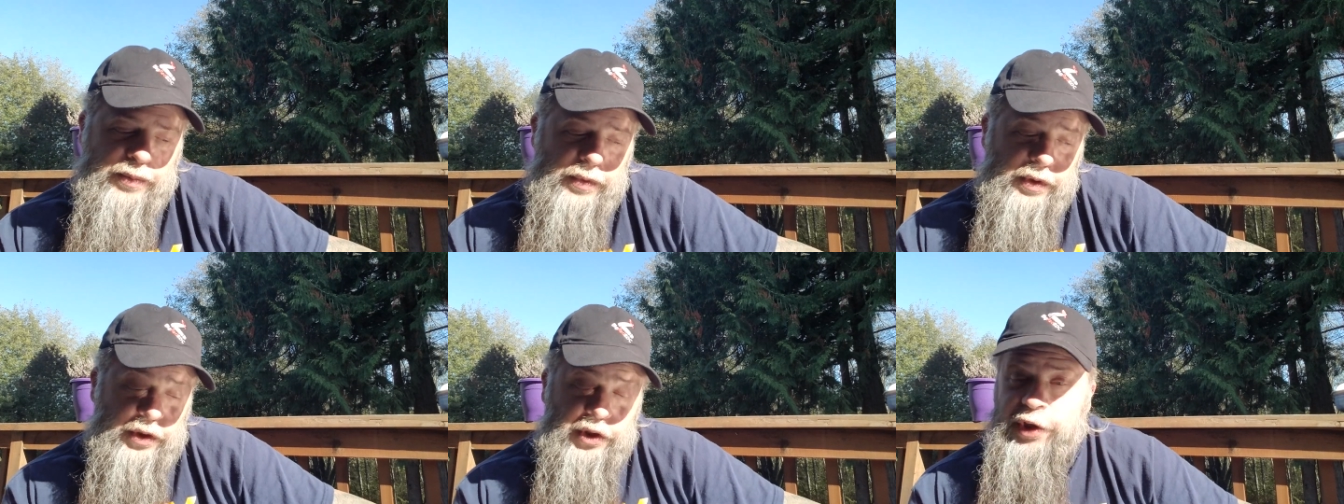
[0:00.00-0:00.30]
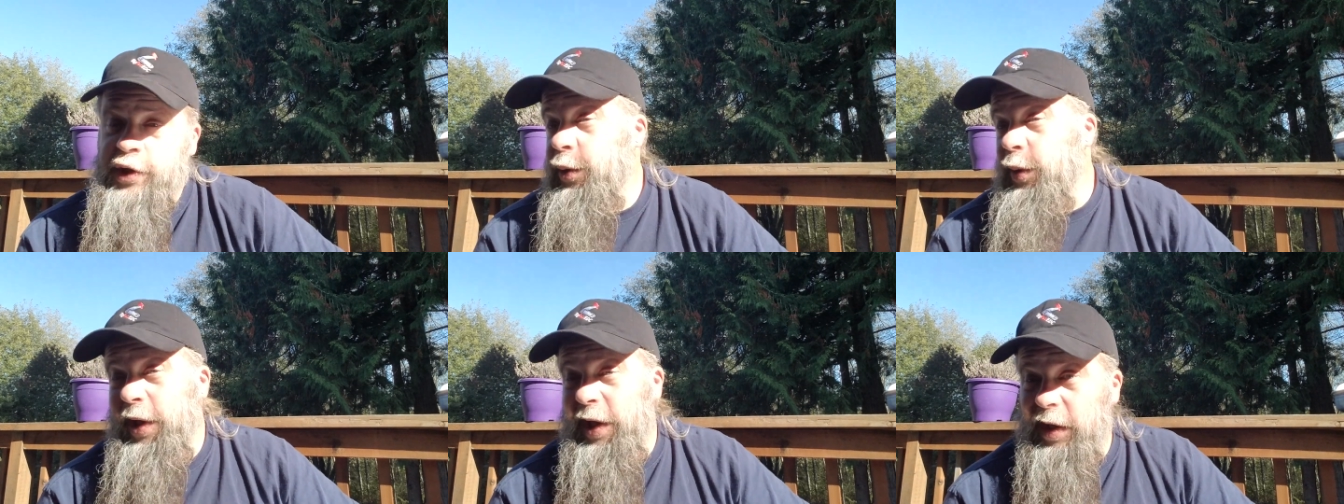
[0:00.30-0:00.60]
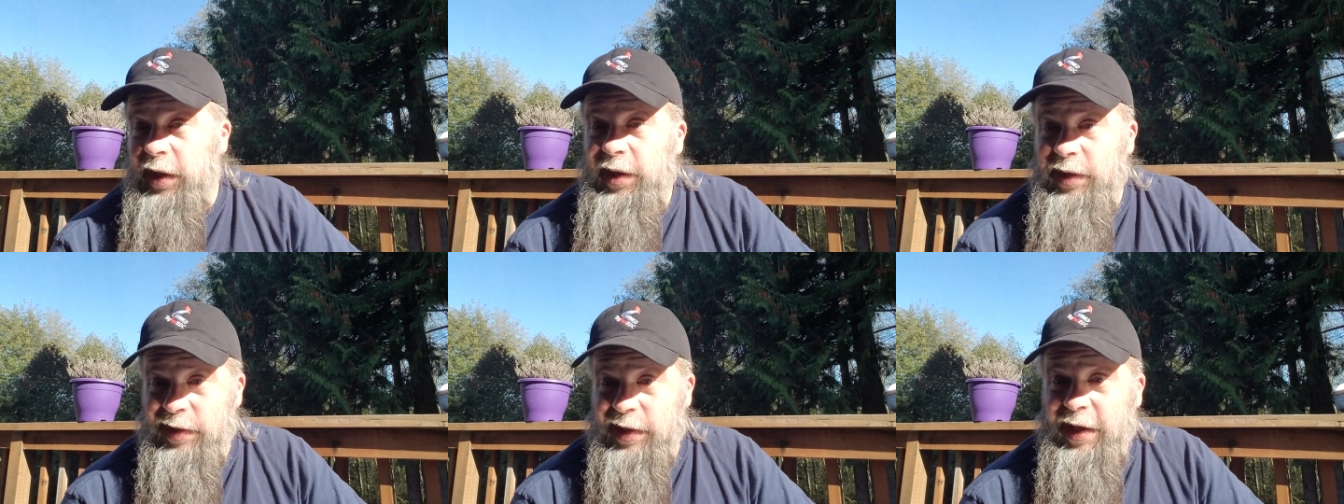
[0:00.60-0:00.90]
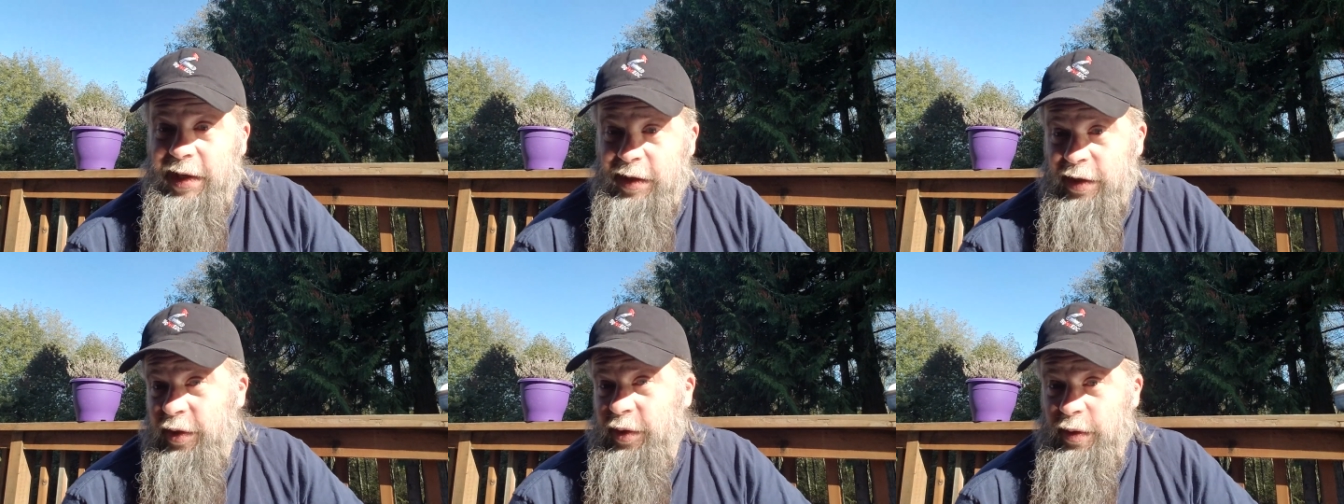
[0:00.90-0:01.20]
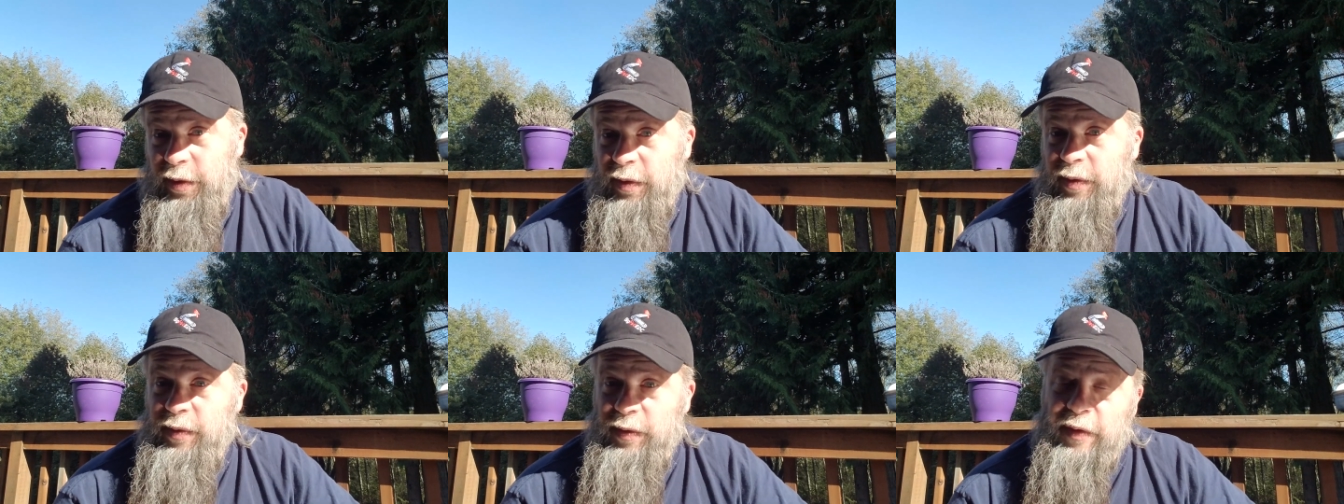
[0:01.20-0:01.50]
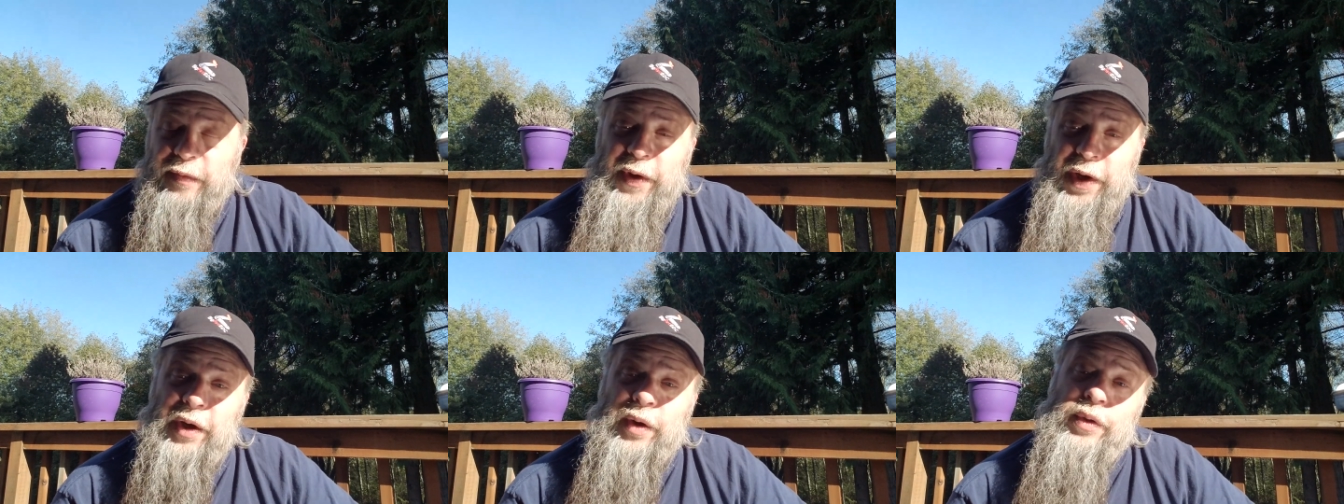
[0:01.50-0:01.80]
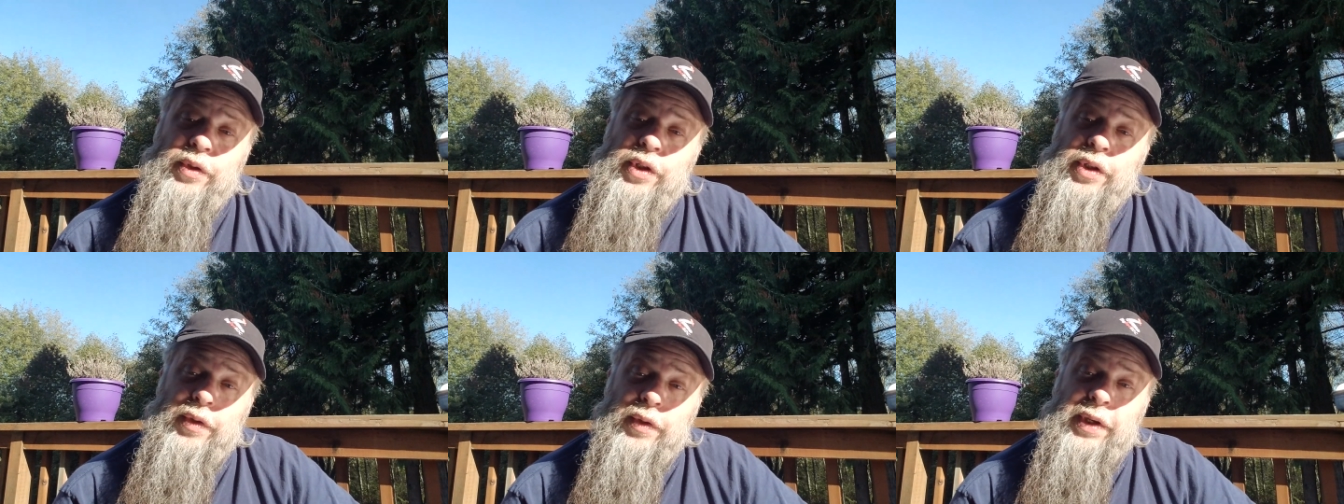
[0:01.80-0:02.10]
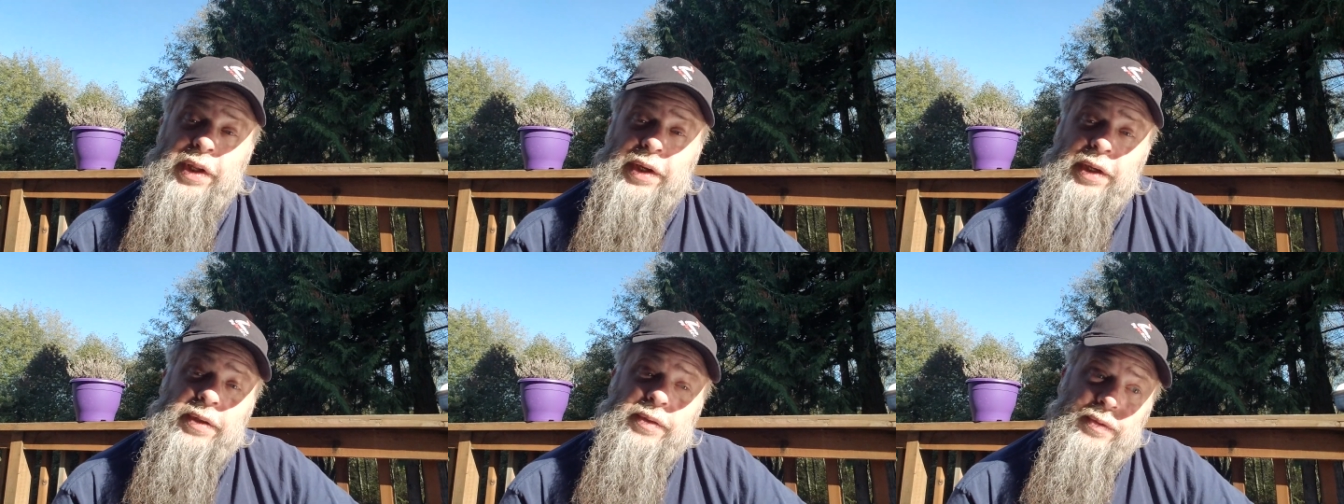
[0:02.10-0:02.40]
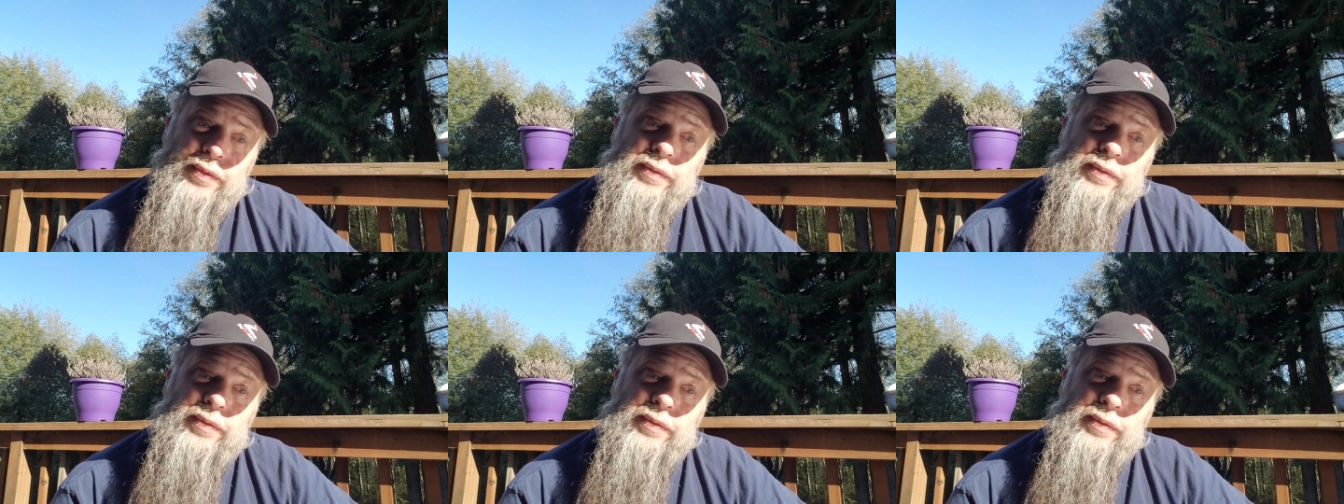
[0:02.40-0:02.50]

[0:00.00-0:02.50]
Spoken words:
Shooting does that too. If I go shooting,